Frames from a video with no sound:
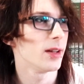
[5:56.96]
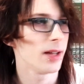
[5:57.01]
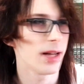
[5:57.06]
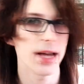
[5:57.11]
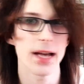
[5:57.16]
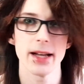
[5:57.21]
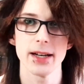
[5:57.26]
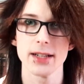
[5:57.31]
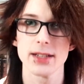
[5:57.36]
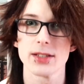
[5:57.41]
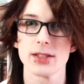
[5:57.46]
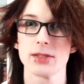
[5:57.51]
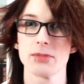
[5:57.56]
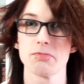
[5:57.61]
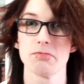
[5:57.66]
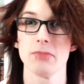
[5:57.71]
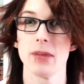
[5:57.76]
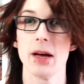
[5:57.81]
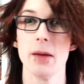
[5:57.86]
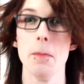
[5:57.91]
and it's
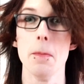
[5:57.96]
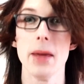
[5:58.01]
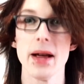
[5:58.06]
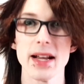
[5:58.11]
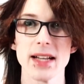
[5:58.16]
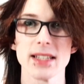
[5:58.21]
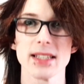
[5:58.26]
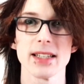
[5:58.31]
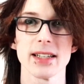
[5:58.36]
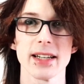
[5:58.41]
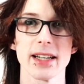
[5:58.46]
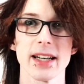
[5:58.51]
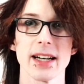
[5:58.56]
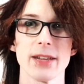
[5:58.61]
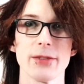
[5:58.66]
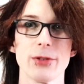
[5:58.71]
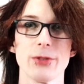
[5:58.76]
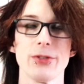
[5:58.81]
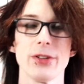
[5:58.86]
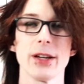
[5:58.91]
amazing and
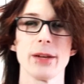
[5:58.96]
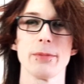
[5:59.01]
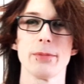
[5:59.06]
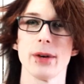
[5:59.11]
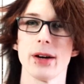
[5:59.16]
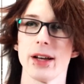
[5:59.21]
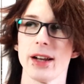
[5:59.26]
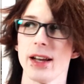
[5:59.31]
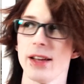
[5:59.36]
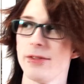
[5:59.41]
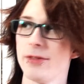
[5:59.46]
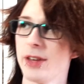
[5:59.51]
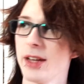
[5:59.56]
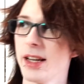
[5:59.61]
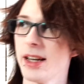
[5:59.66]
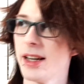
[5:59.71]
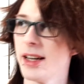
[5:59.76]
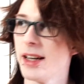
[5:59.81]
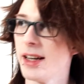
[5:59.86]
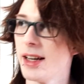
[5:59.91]
everything, but
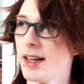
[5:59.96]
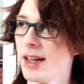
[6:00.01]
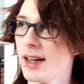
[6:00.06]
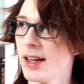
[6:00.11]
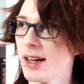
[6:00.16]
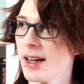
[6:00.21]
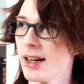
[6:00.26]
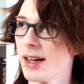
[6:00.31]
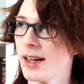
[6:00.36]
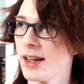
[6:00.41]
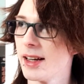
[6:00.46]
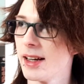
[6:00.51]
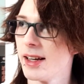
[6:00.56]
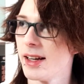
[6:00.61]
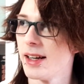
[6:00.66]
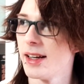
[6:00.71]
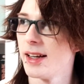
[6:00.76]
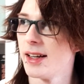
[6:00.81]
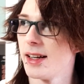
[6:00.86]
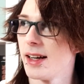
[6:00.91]
then
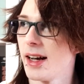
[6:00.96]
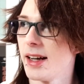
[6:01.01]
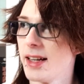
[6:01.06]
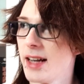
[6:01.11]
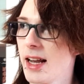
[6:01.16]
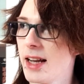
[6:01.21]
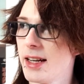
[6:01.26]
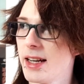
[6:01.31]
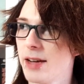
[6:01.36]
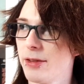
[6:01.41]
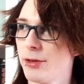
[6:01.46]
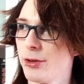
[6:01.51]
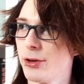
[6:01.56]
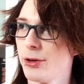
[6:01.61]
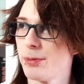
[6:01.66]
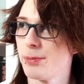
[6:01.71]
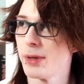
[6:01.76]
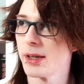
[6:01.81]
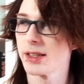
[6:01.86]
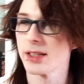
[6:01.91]
I
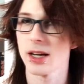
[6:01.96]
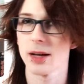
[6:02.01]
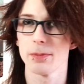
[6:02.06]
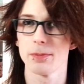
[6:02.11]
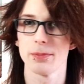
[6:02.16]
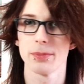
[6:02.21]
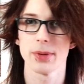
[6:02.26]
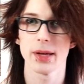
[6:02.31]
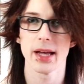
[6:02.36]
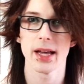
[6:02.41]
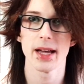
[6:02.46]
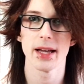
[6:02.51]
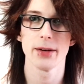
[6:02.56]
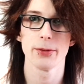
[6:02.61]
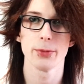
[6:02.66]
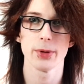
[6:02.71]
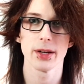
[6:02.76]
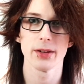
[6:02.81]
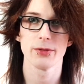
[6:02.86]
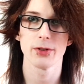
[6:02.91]
never picked up
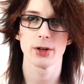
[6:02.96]
and read